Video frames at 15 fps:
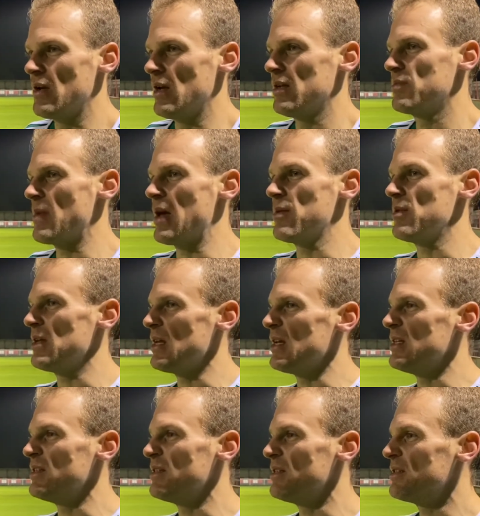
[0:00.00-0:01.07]
it's maybe an
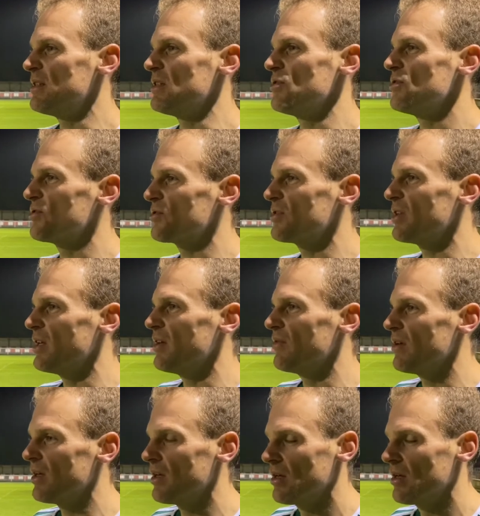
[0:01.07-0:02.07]
easy decision just to give it.